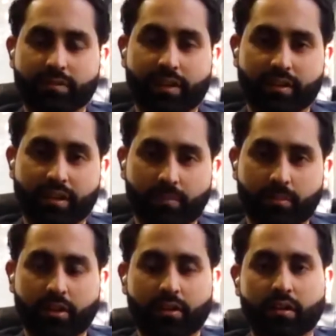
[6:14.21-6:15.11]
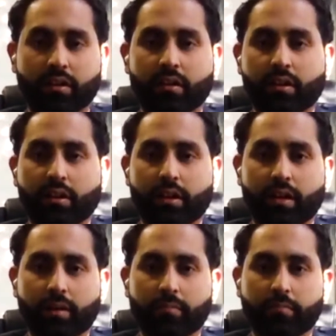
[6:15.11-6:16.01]
Then I came here,
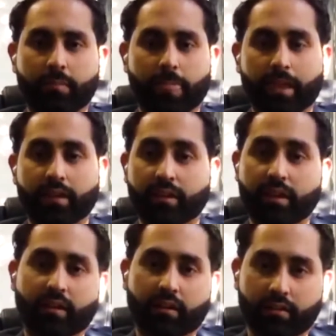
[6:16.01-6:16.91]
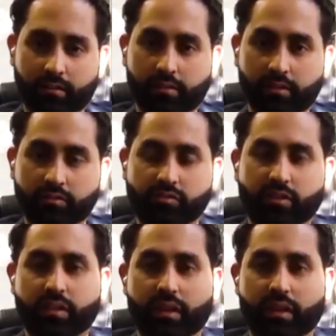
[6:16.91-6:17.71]
and here in Australia,